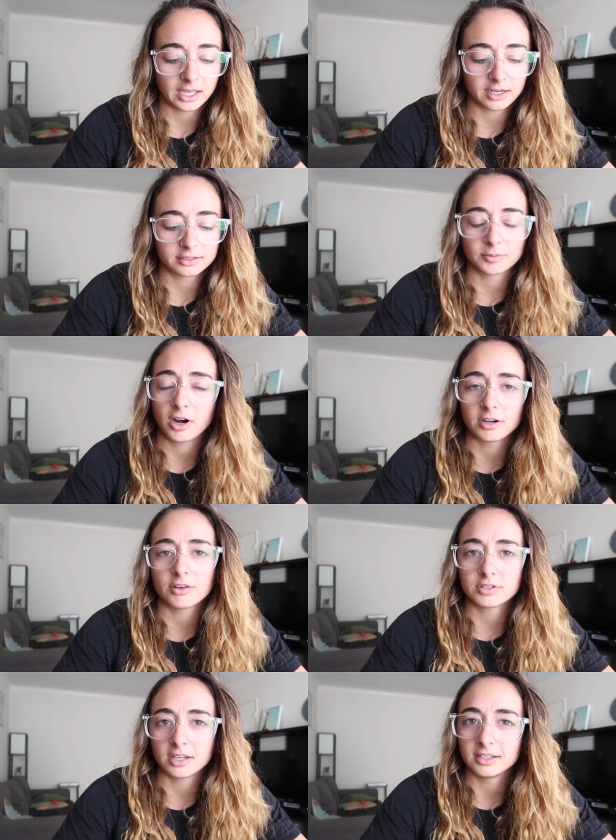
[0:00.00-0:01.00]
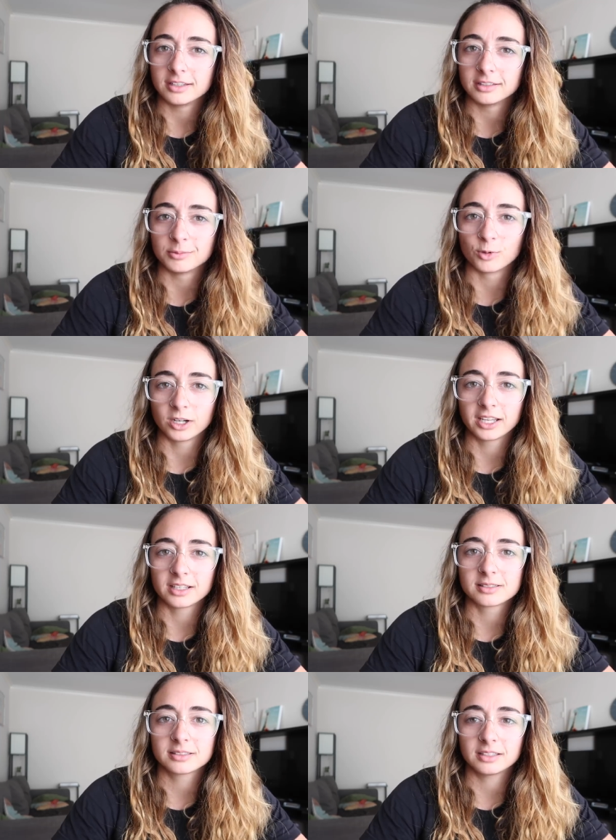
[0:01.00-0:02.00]
getting some cardio done in the morning
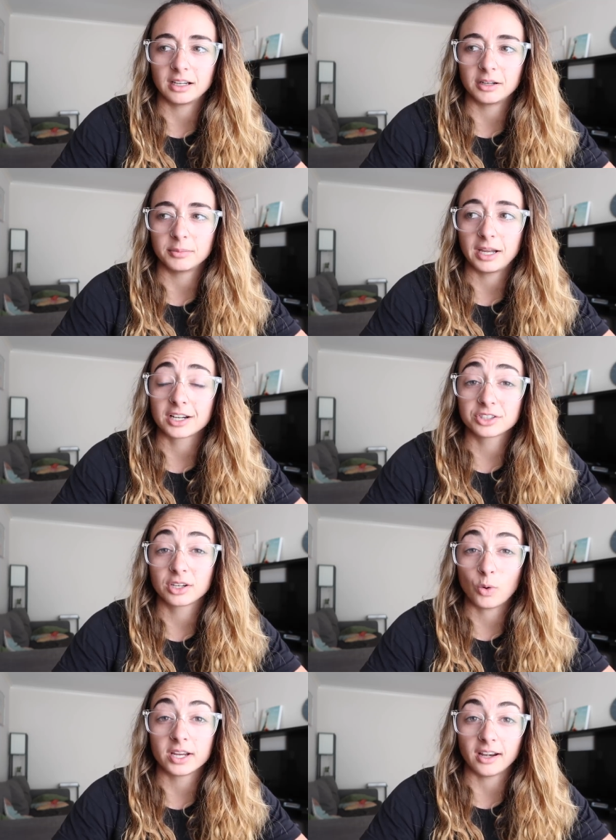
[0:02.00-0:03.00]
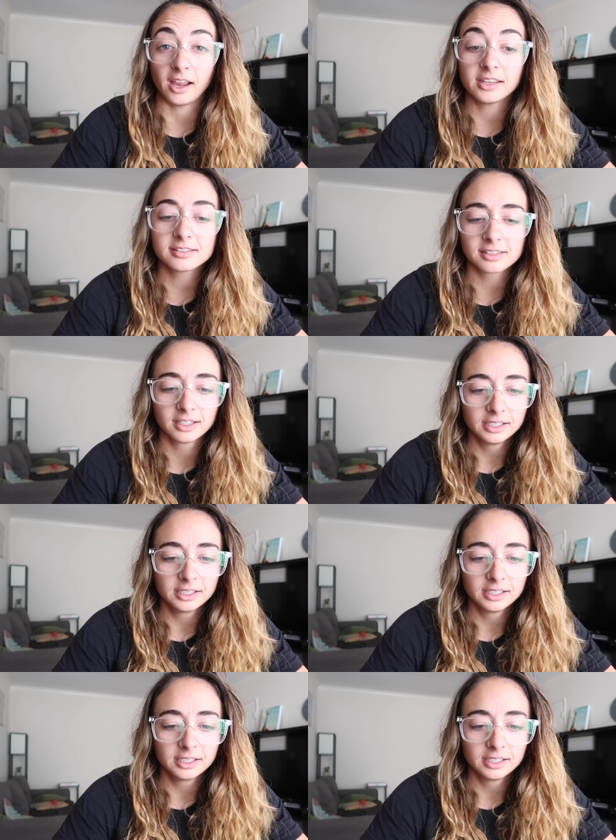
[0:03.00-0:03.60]
is um, actually quite nice.